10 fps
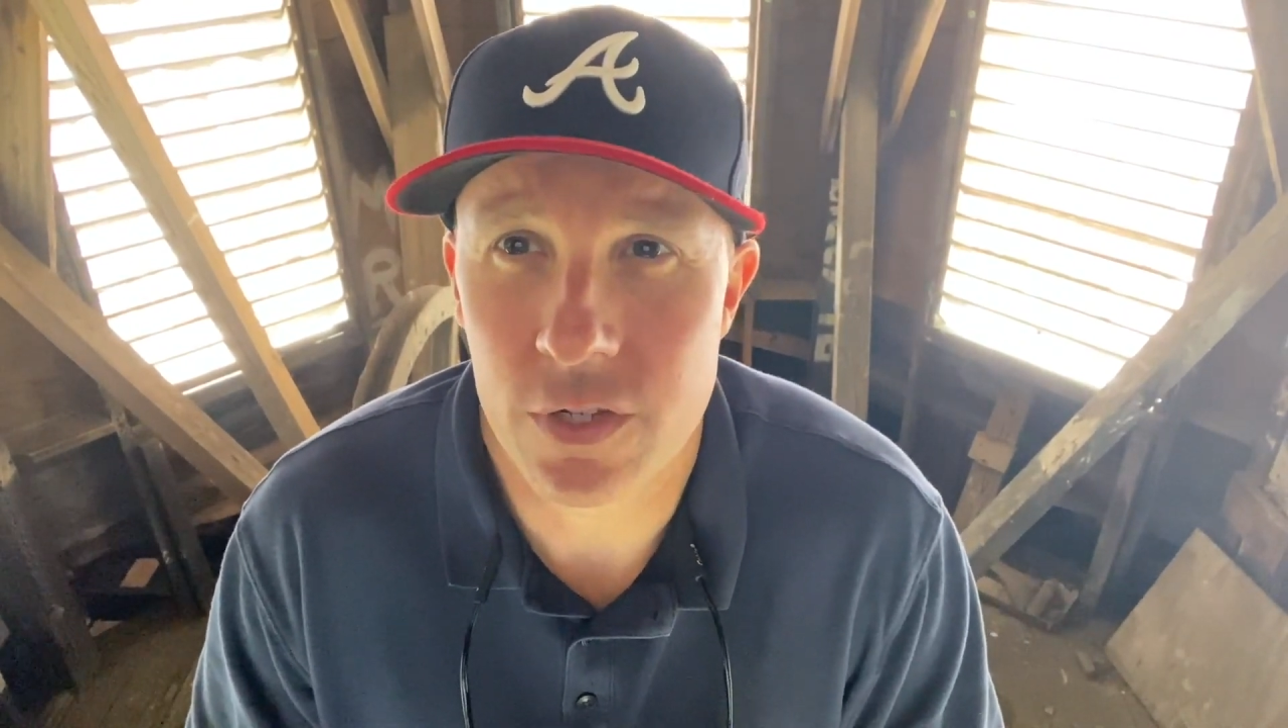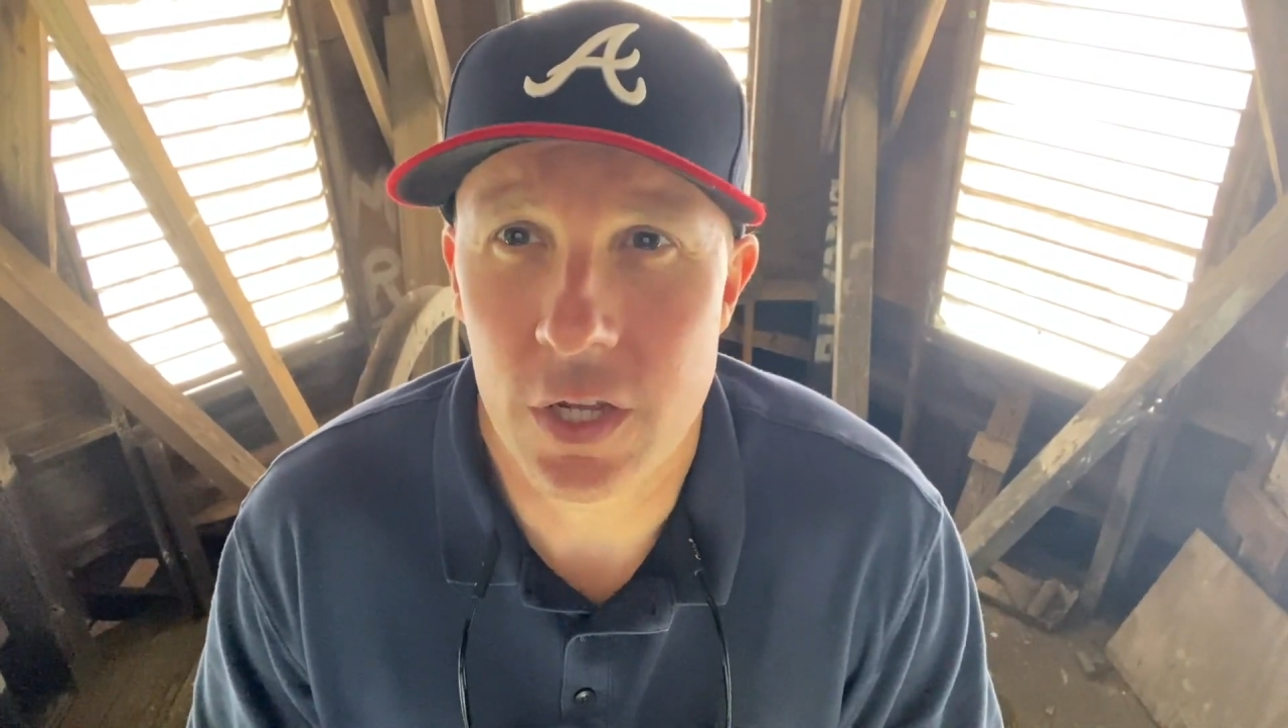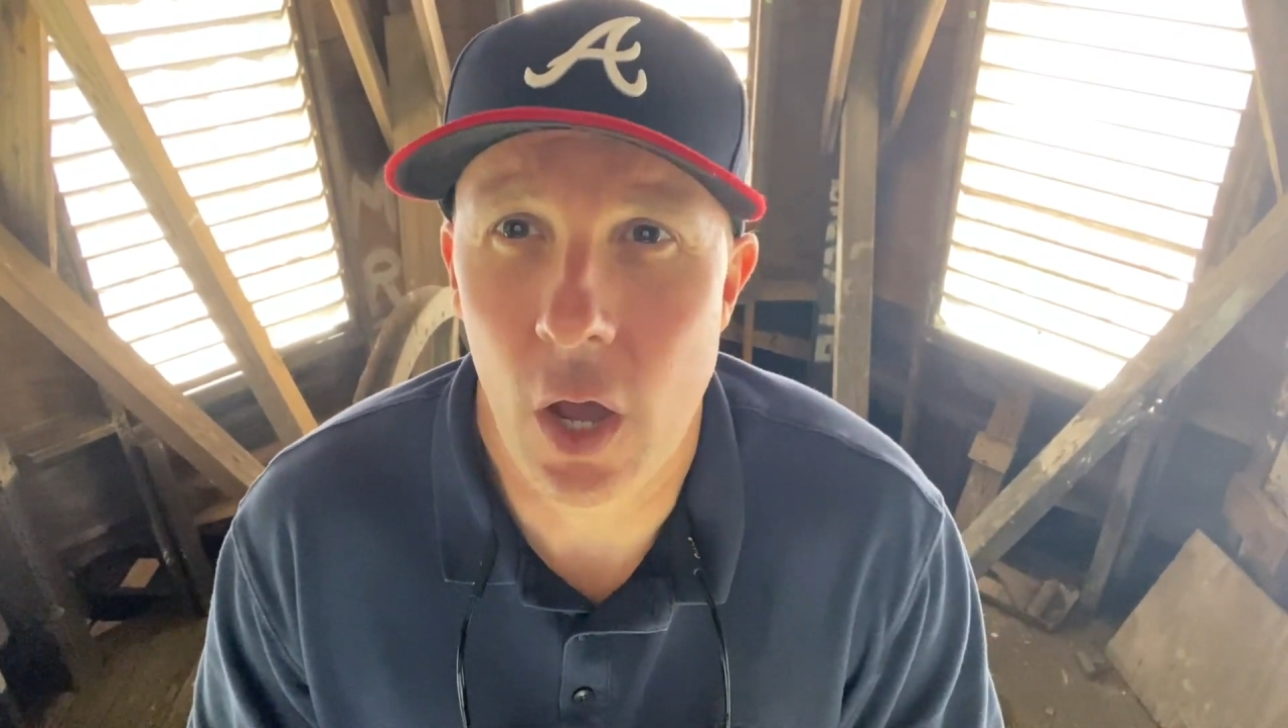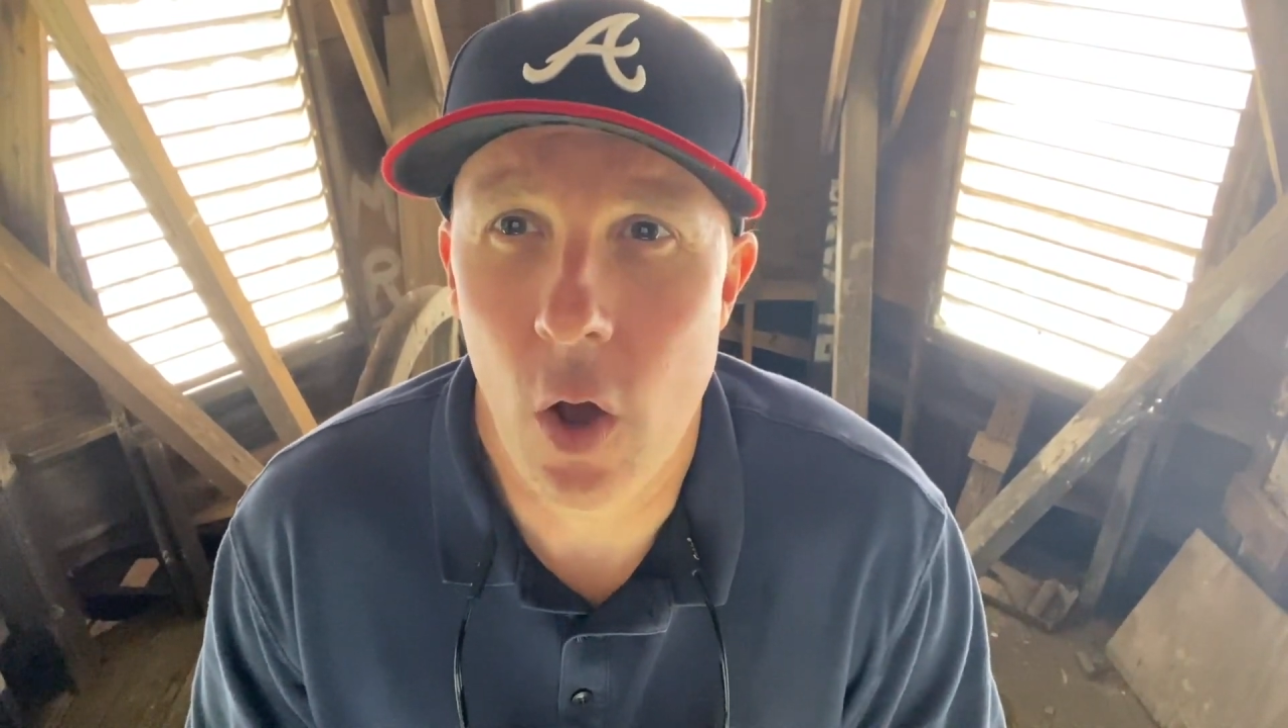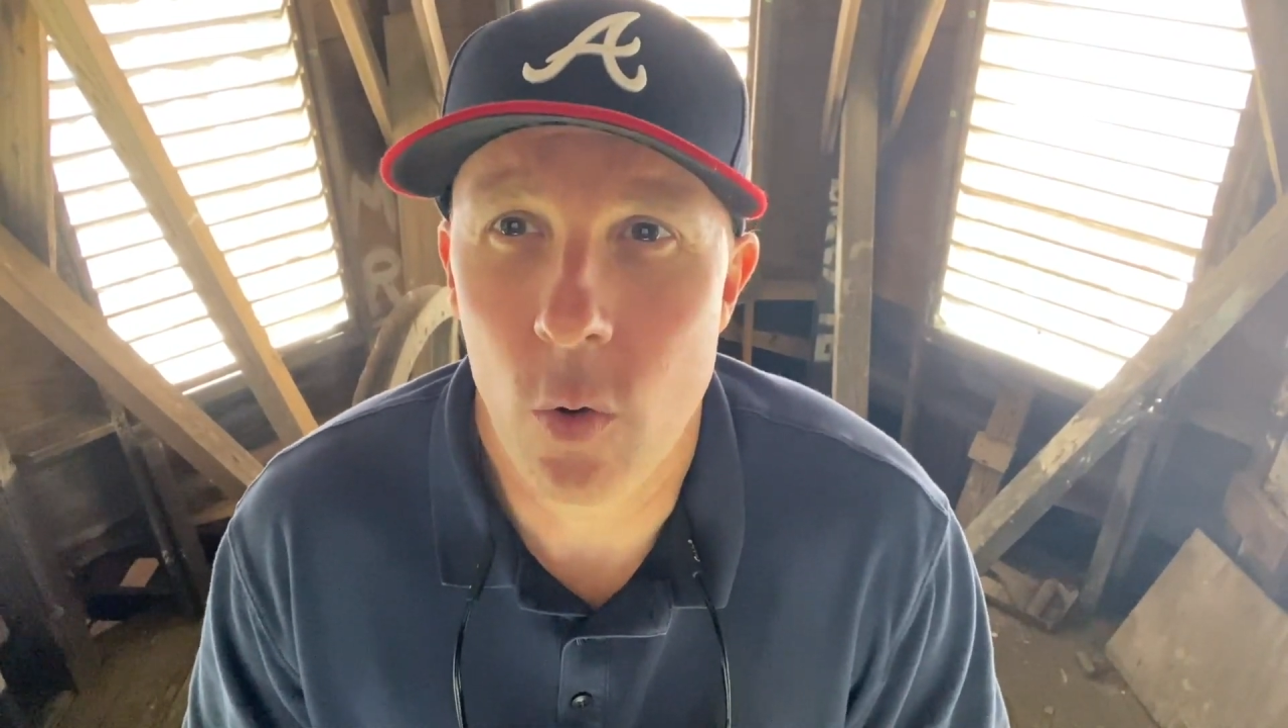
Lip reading: ago